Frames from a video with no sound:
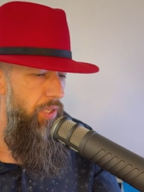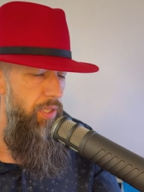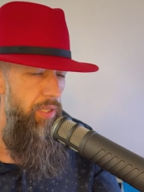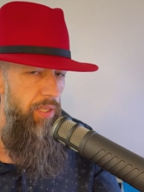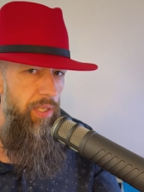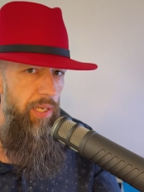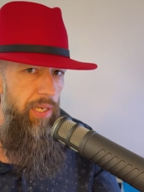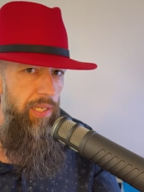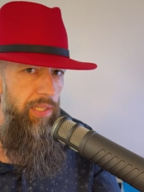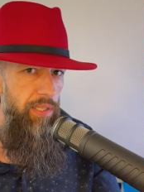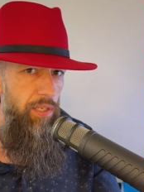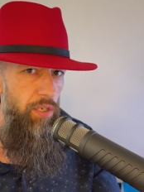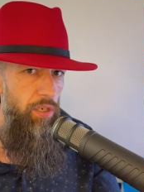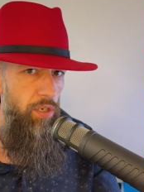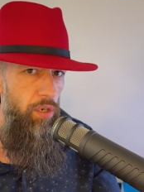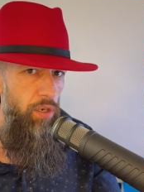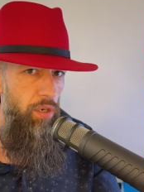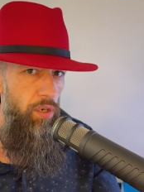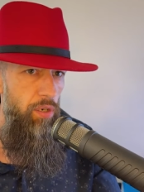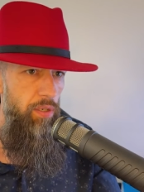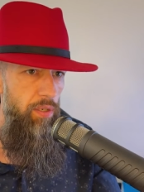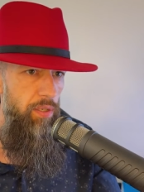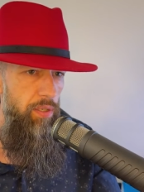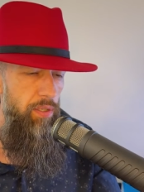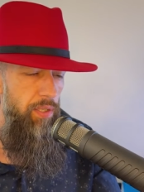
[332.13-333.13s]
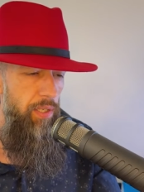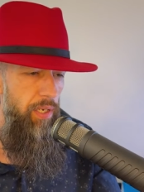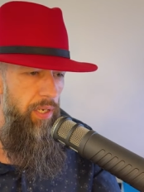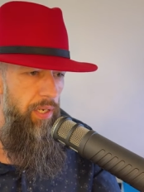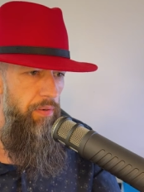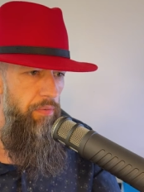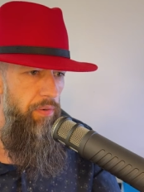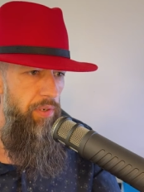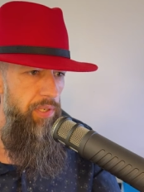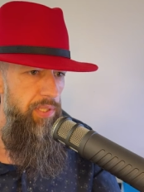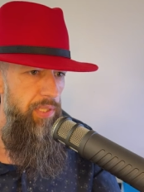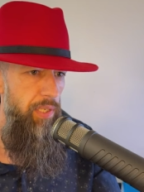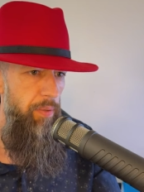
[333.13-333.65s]
Later on, there
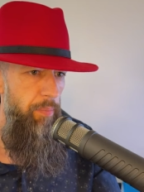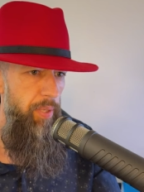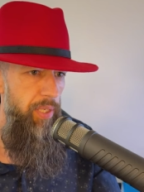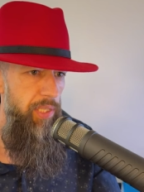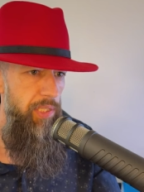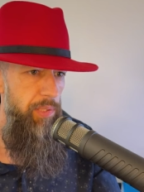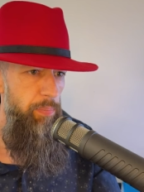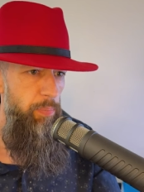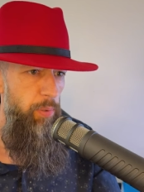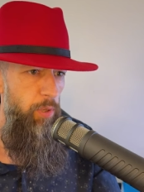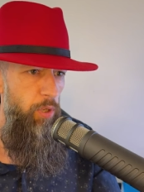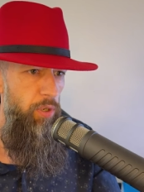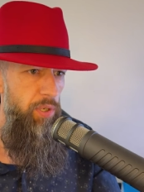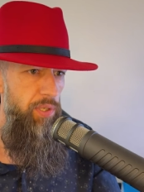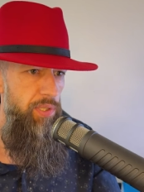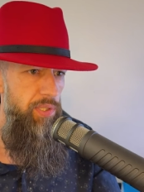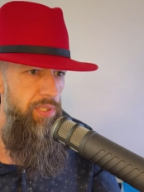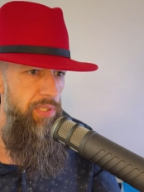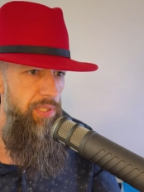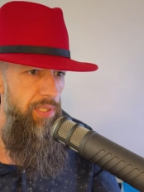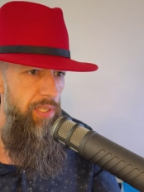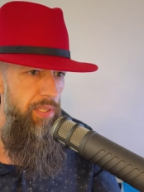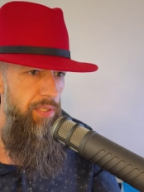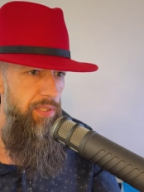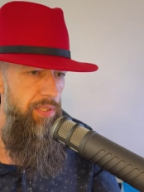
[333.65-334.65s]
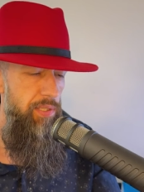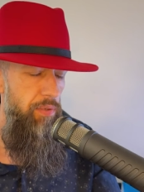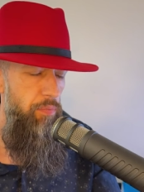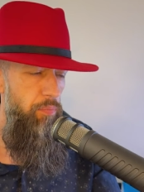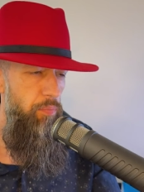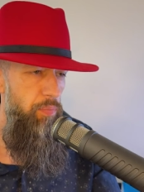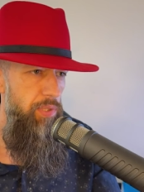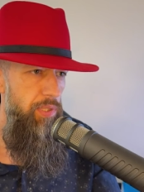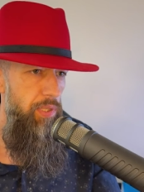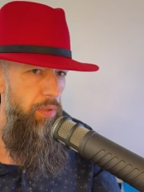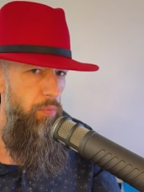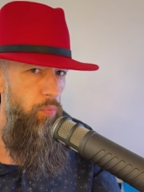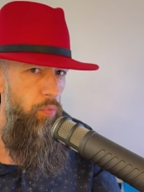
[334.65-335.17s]
were some exploits. Uh, some
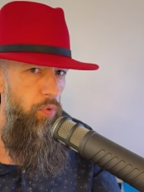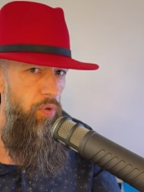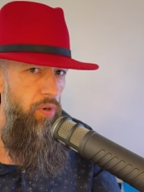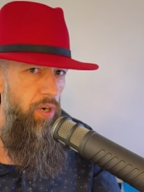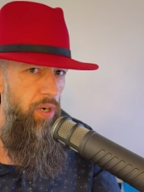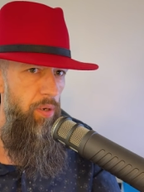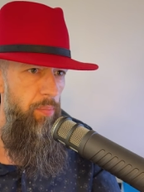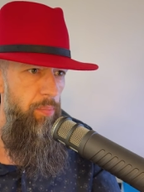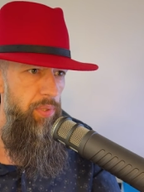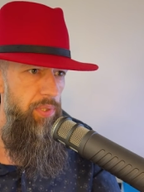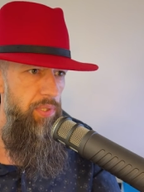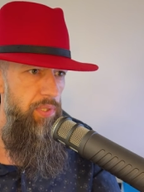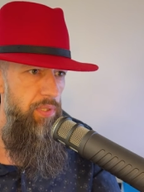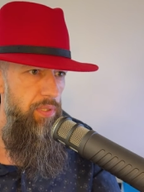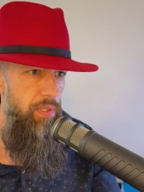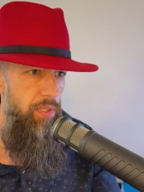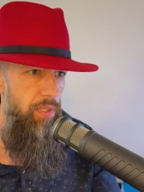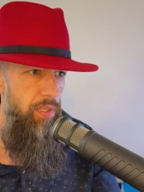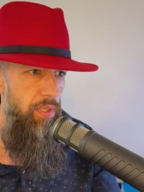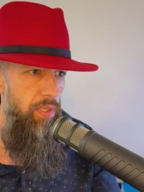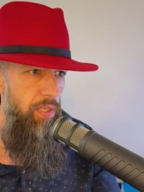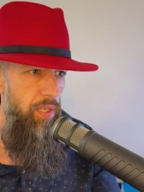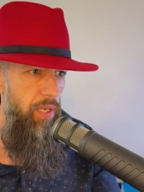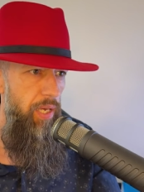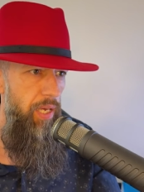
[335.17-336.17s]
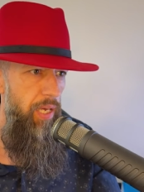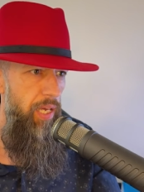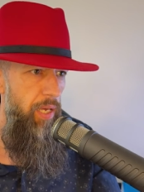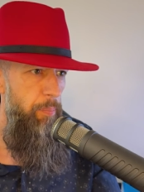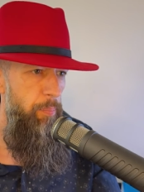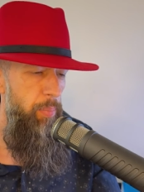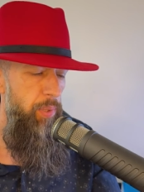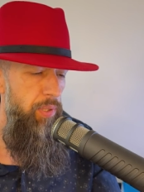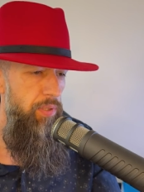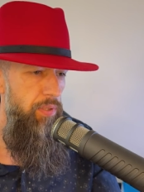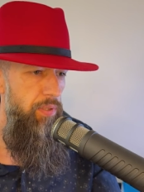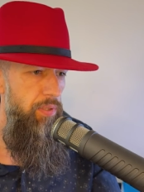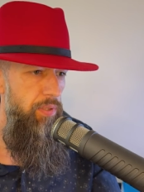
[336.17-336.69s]
some worms uh,
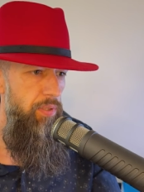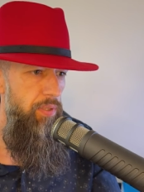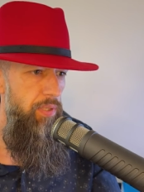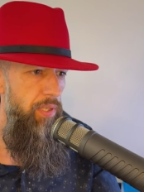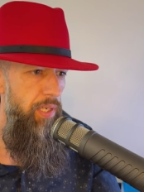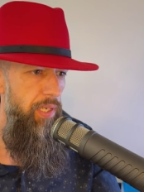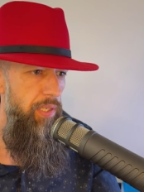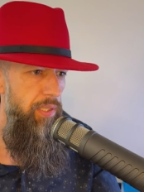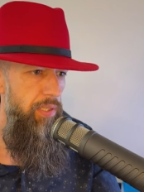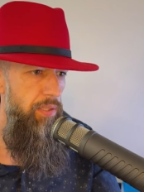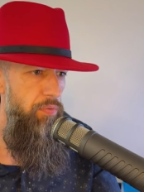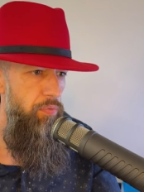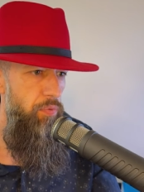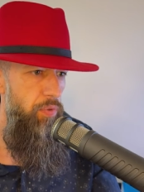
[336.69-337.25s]
happened that